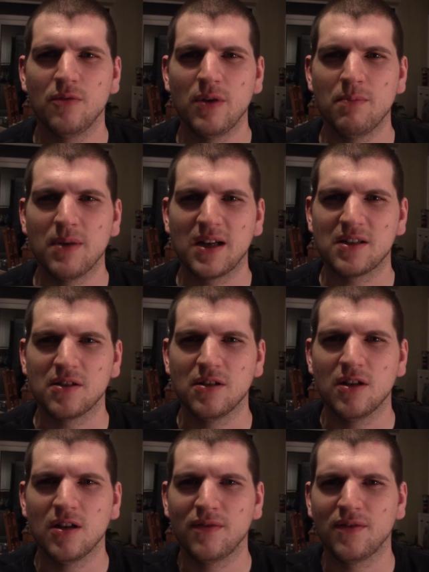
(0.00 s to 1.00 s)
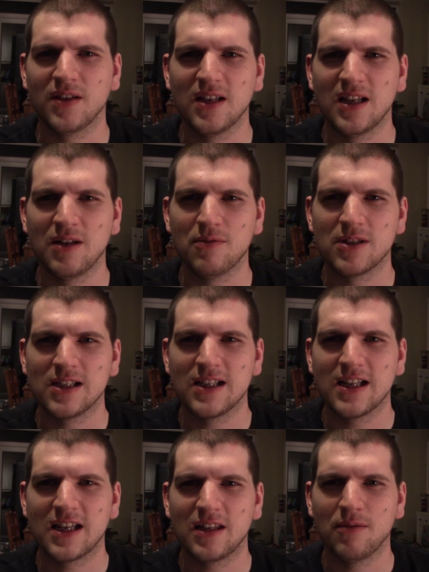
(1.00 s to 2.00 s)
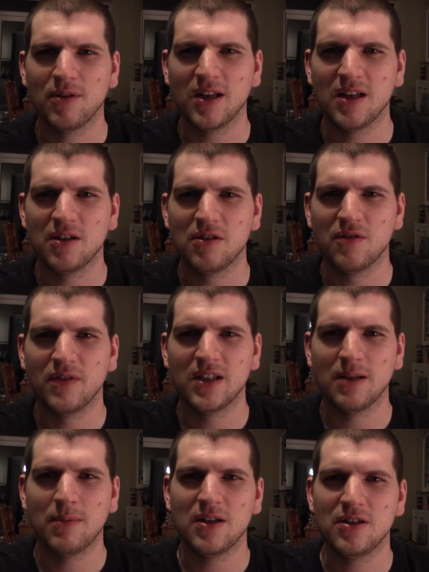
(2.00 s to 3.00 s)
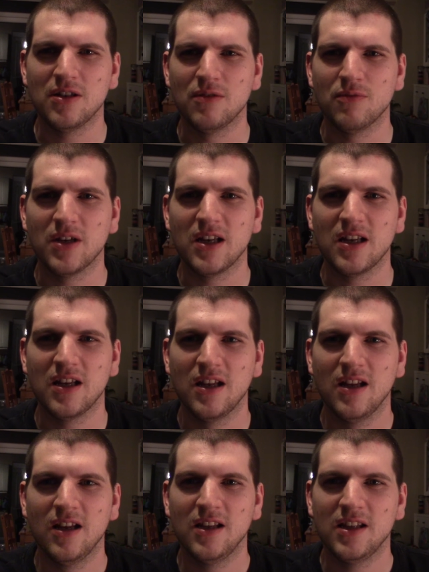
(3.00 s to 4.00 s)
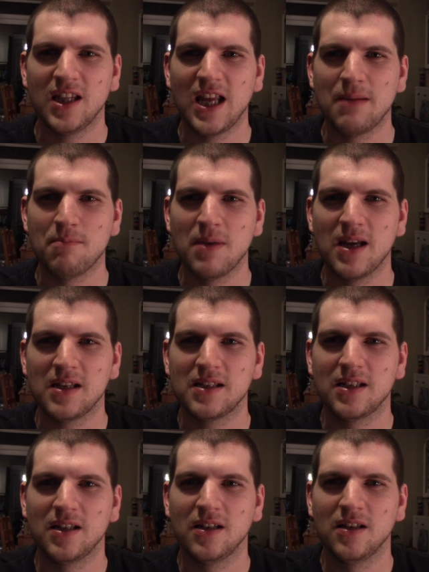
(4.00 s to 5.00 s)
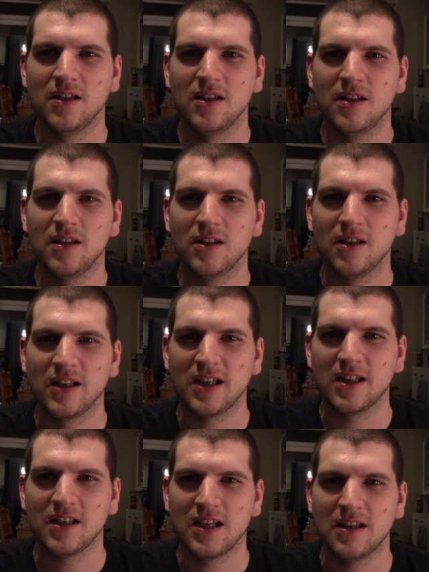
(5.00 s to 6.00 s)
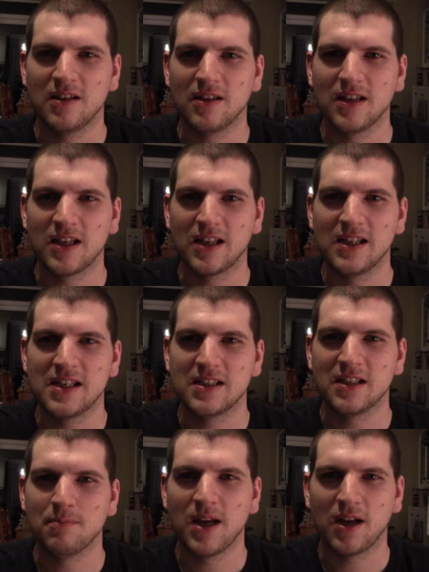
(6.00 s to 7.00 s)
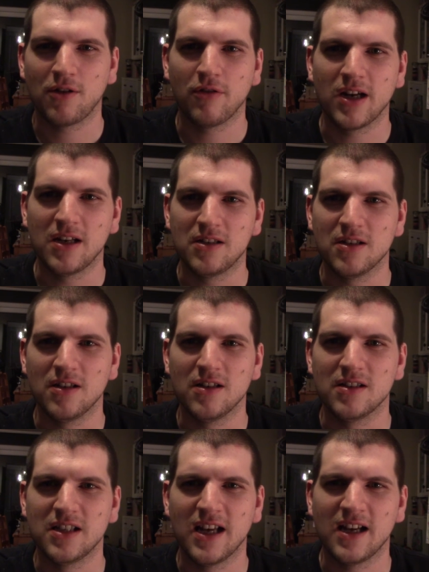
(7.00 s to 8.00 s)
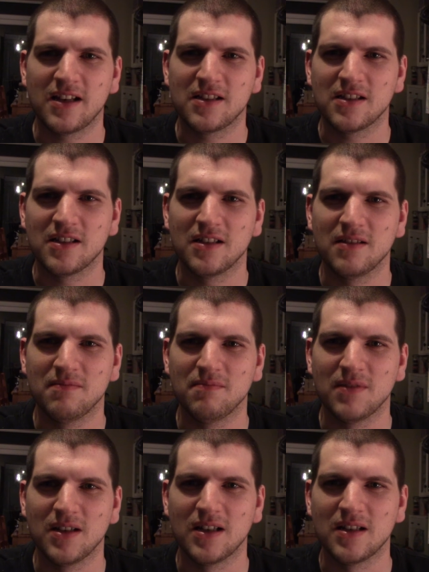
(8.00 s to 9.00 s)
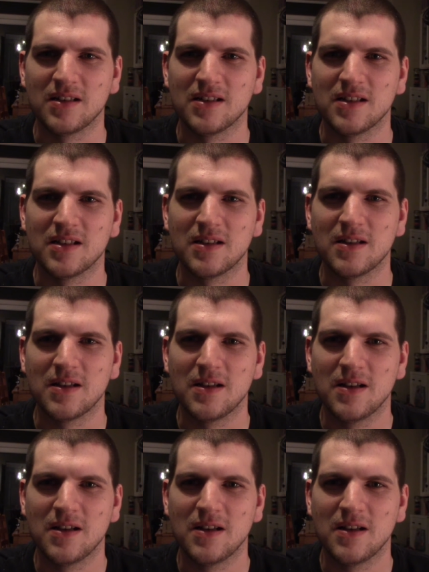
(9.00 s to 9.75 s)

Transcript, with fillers: went back to Earth and then it was like they were in another dimension where they met like like Lister met Craig Charles, the actor, and uh,